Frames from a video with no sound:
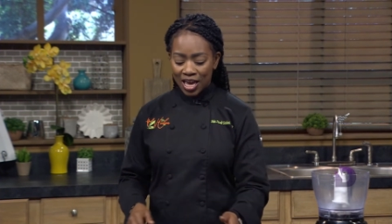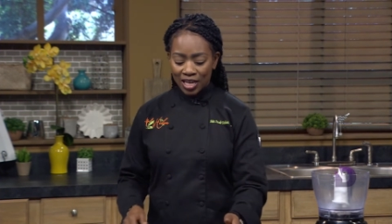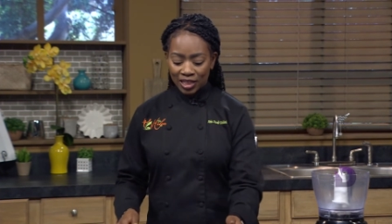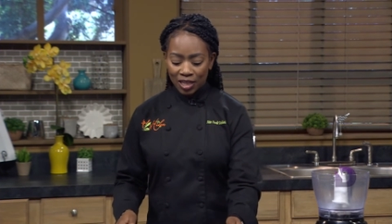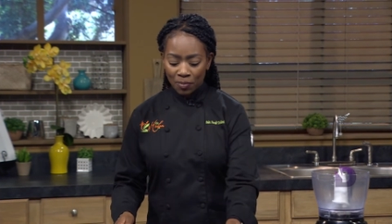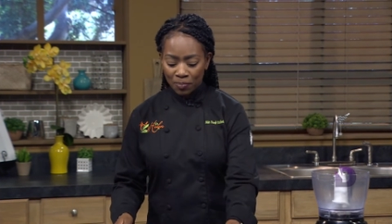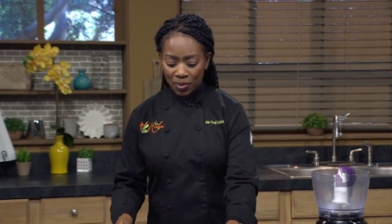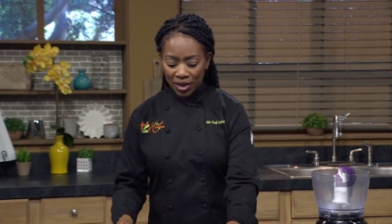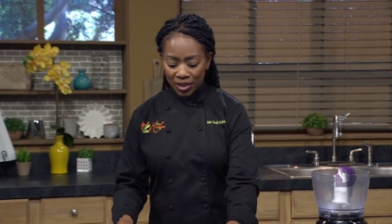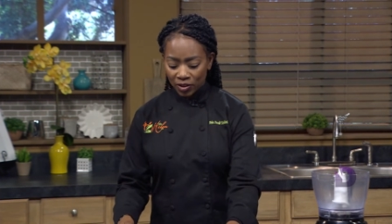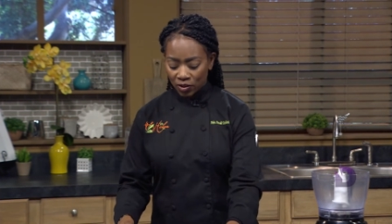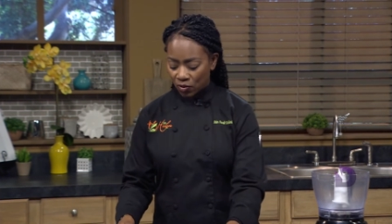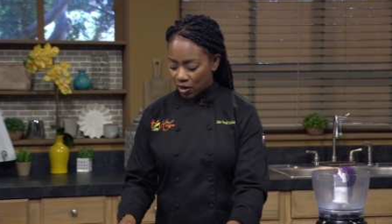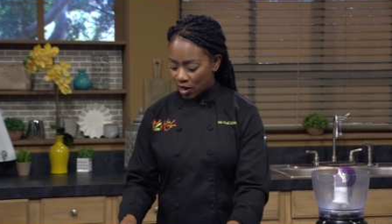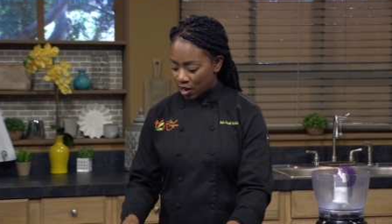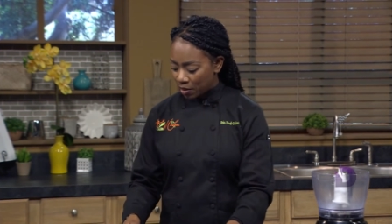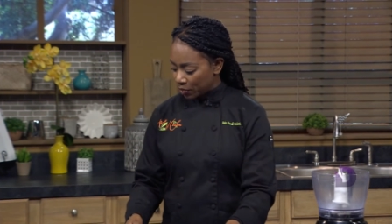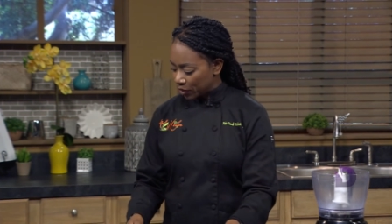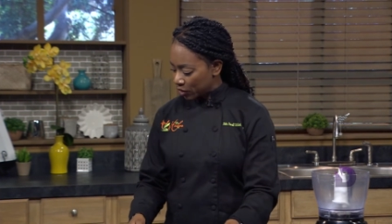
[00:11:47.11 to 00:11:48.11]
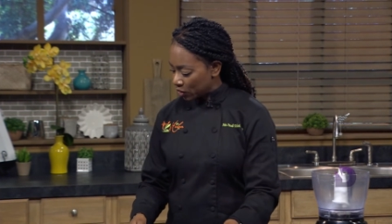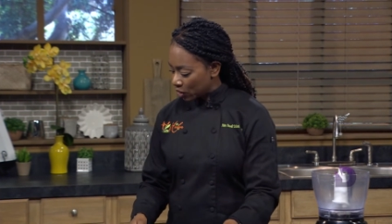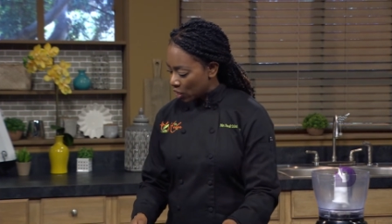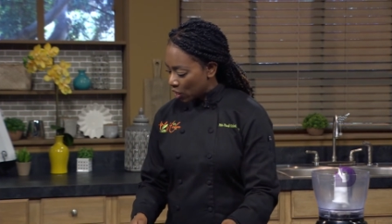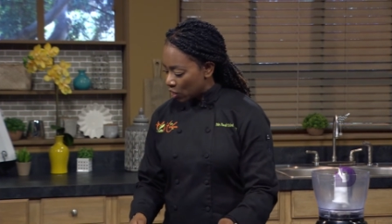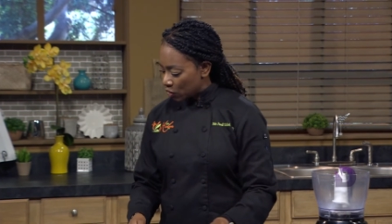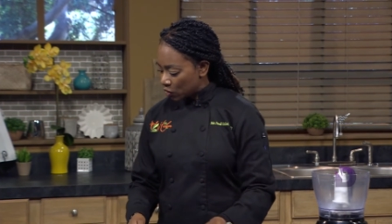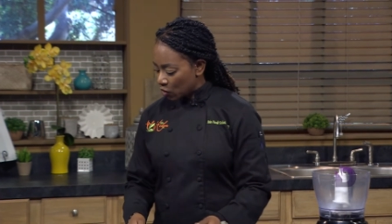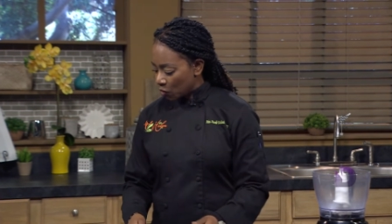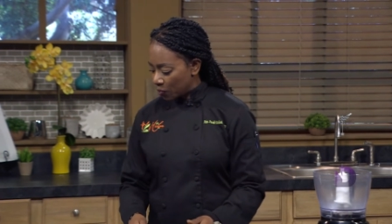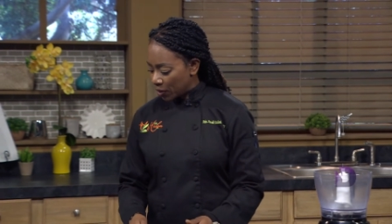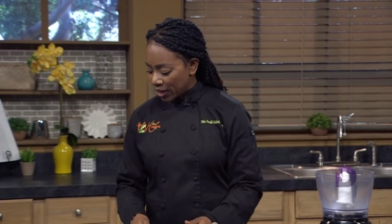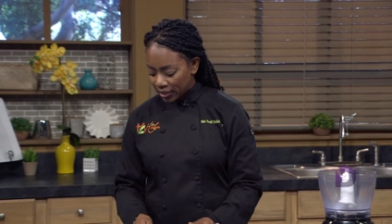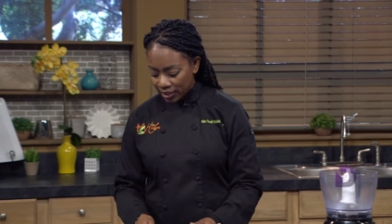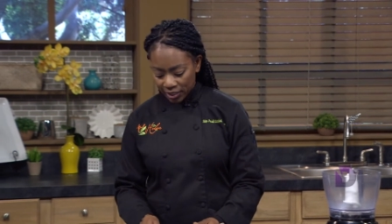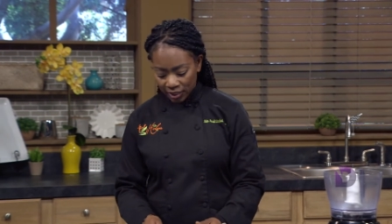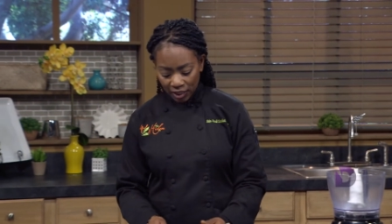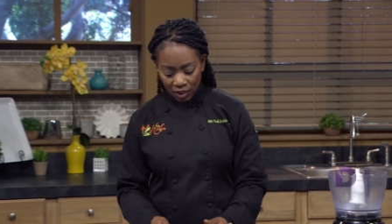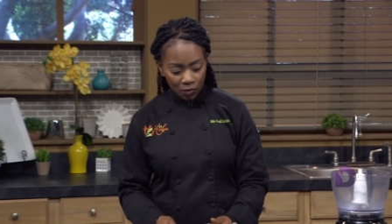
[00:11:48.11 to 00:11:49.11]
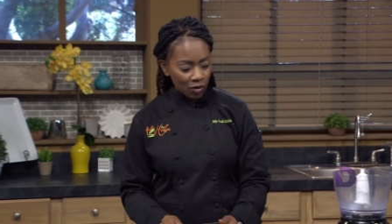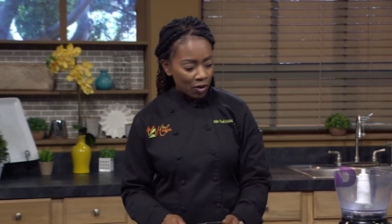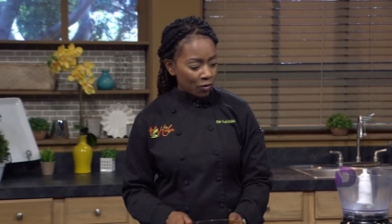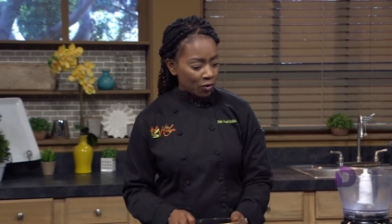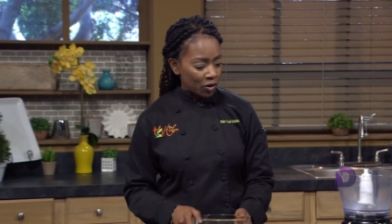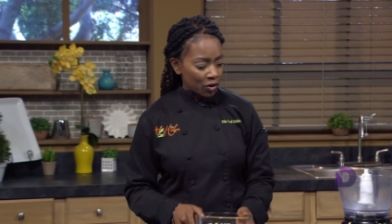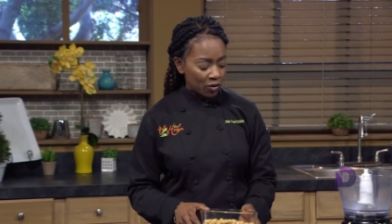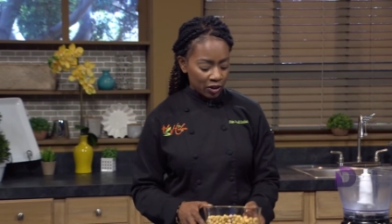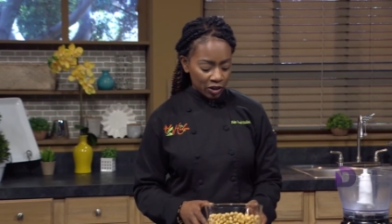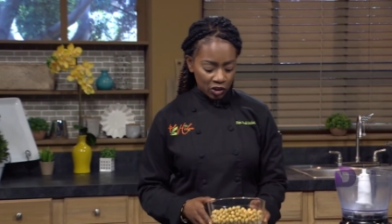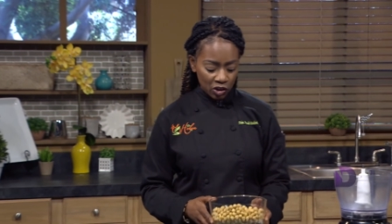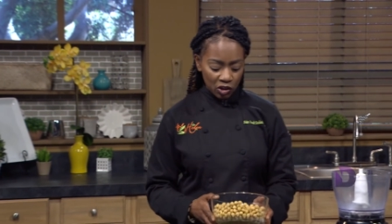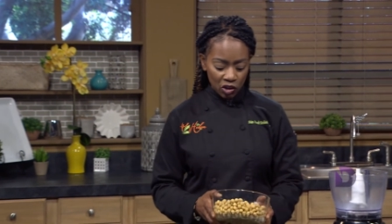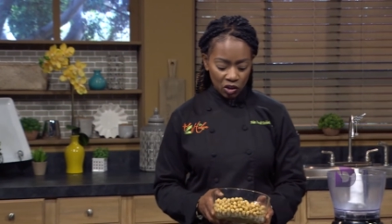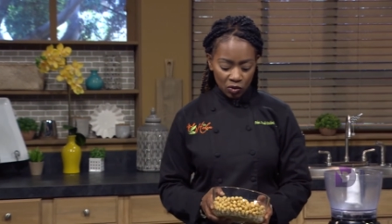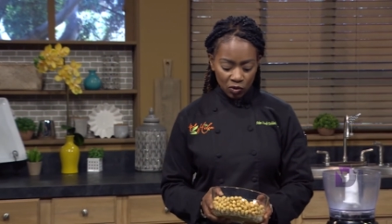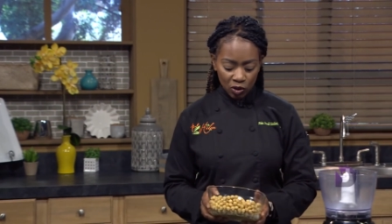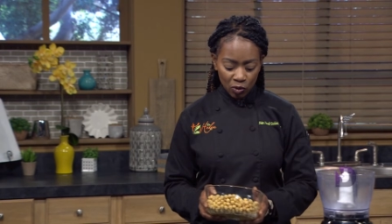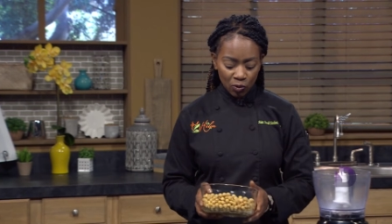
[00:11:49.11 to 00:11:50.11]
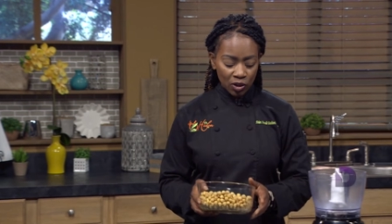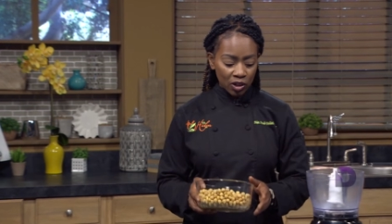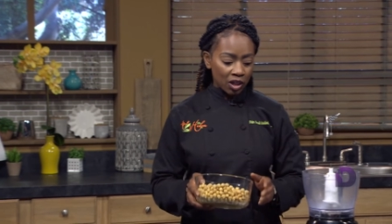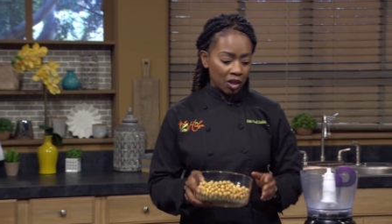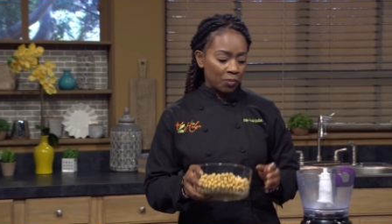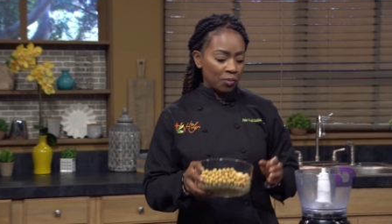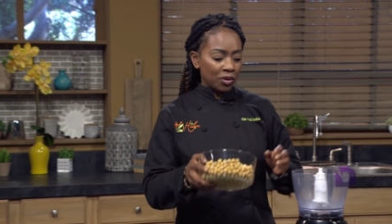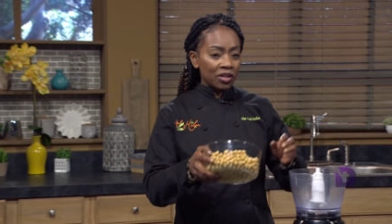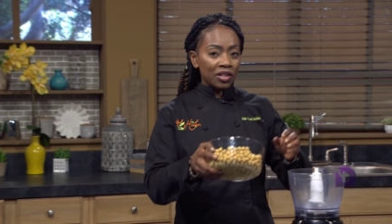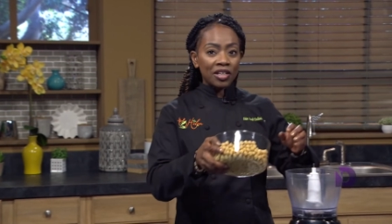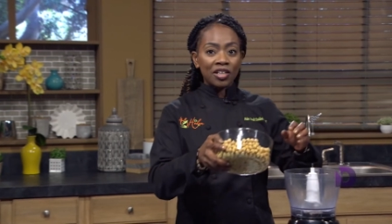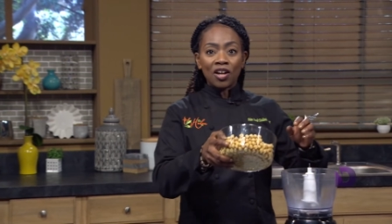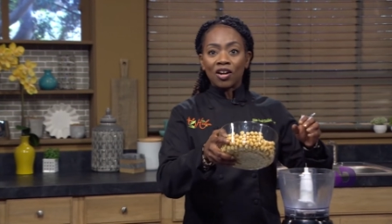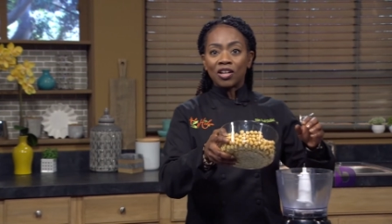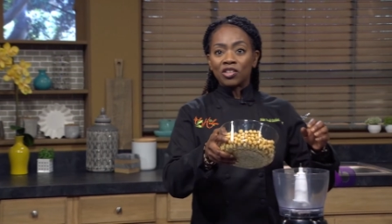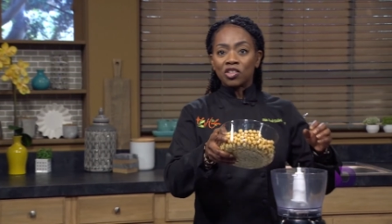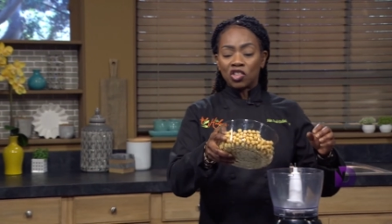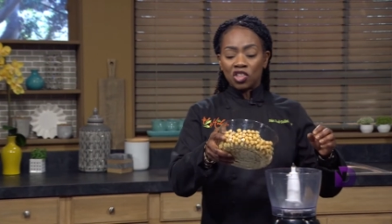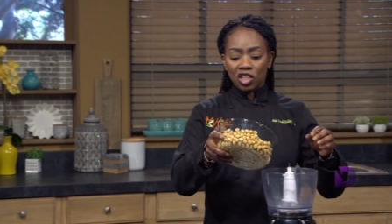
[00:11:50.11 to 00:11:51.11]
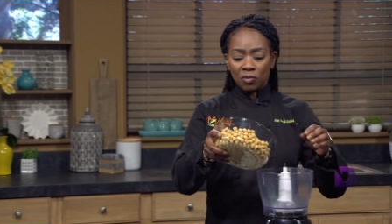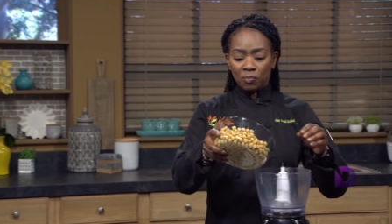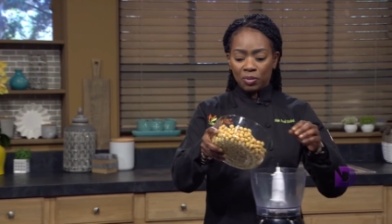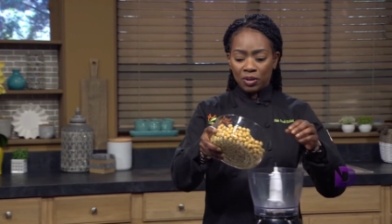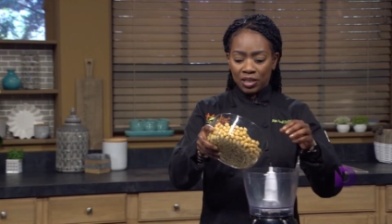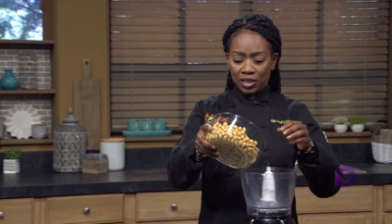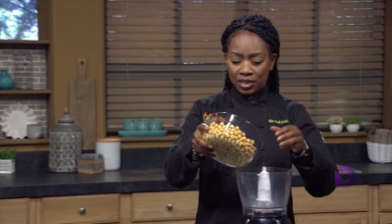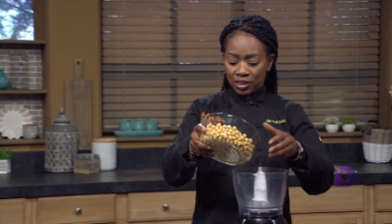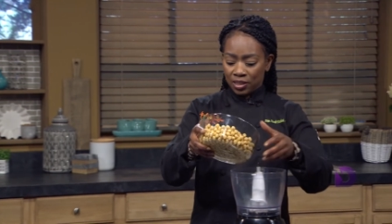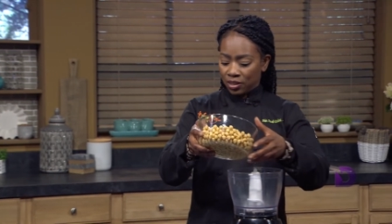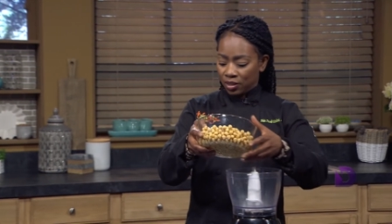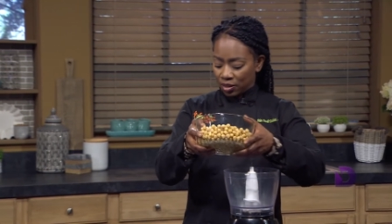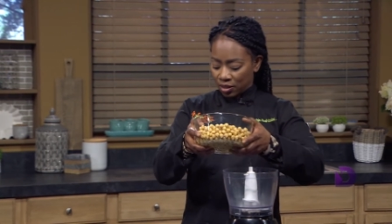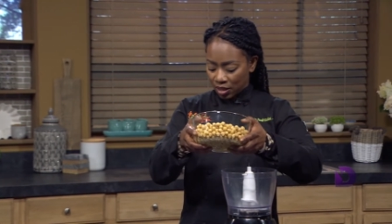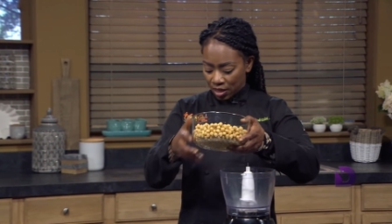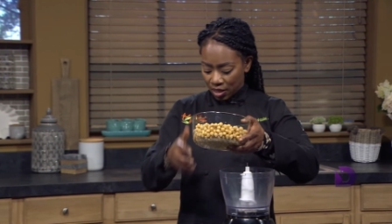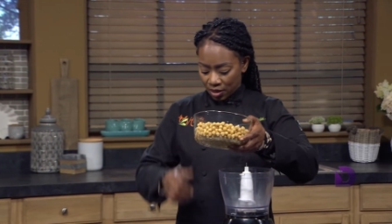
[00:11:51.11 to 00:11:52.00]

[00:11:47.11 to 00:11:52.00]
The basil hummus. So basically what we're going to do is we're going to put in our chickpeas